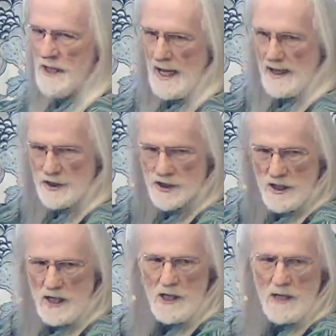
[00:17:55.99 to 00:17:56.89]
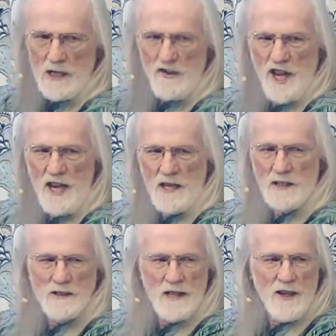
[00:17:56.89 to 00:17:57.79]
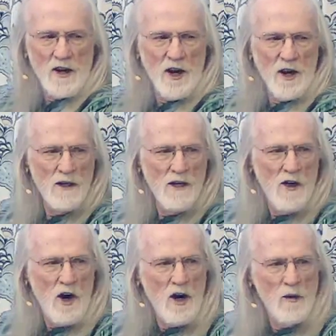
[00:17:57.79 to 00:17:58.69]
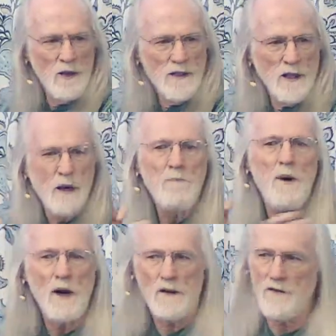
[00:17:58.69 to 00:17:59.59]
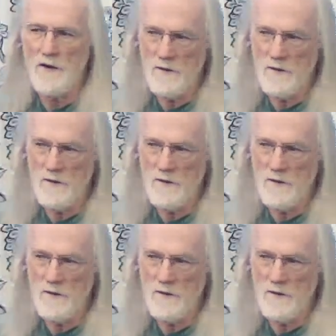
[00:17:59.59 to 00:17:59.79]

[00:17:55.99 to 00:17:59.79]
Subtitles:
and seeing things that are always apart from